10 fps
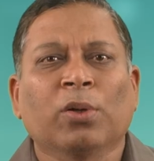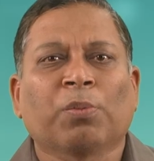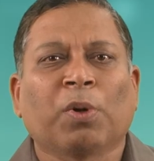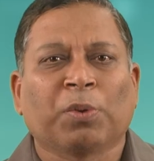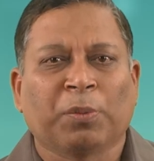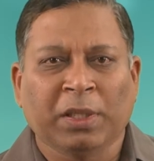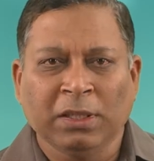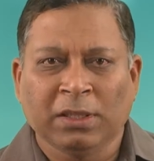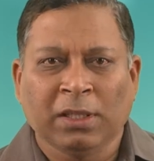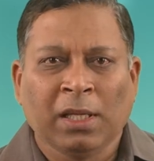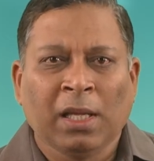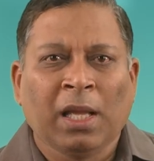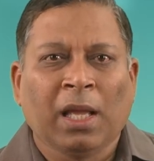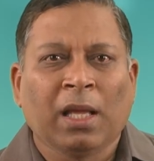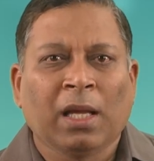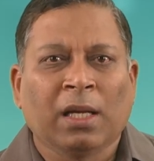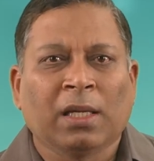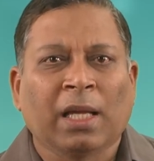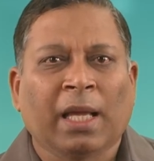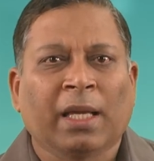your performance
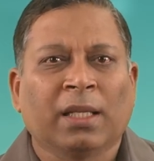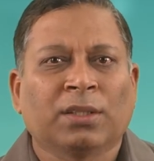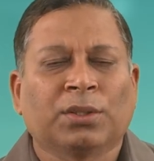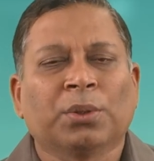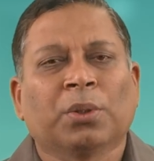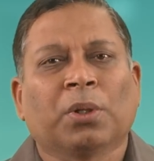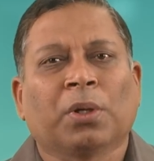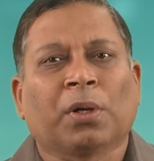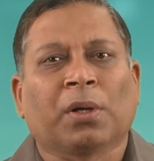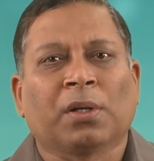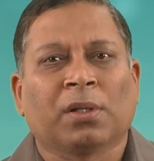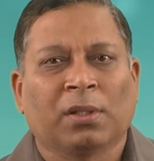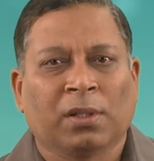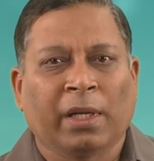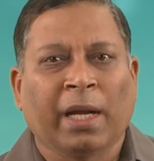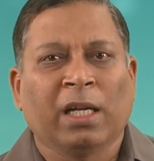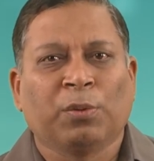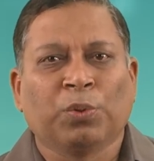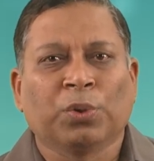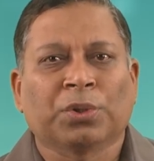against your
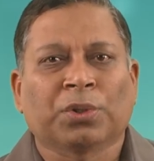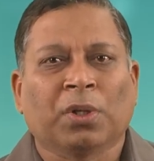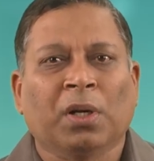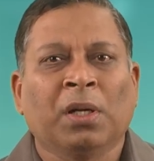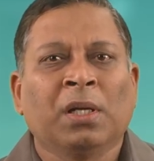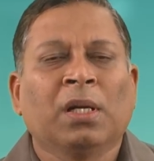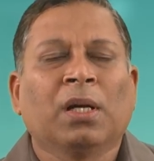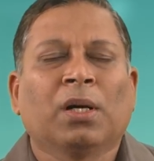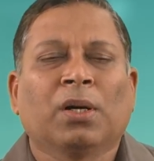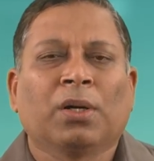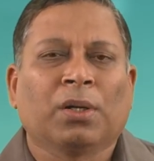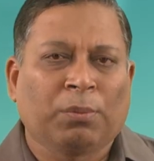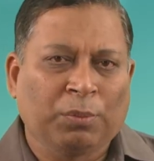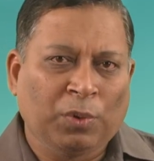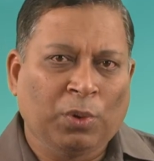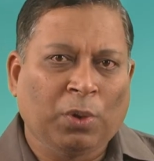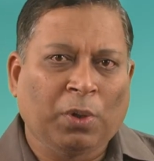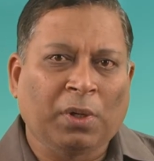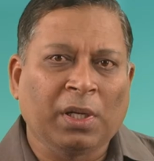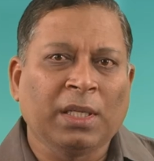guidepost or
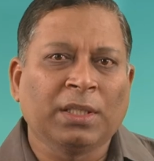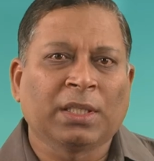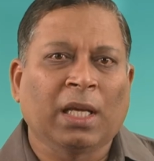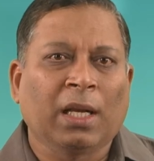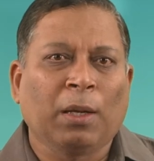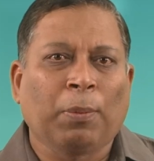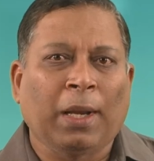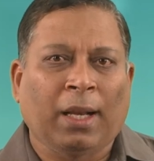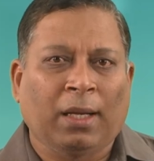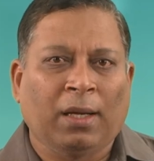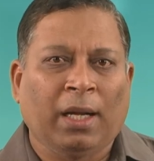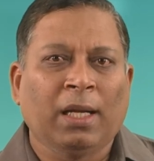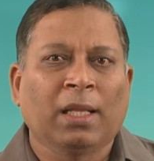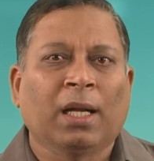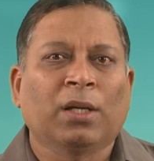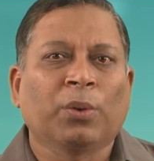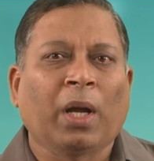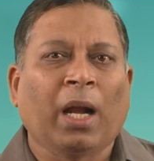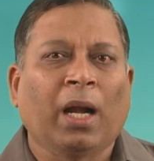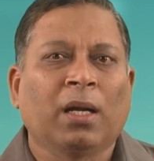your initial plan, right? That you
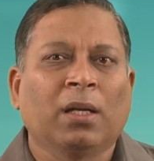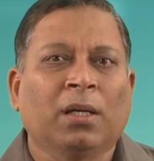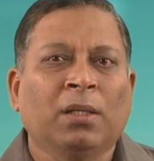had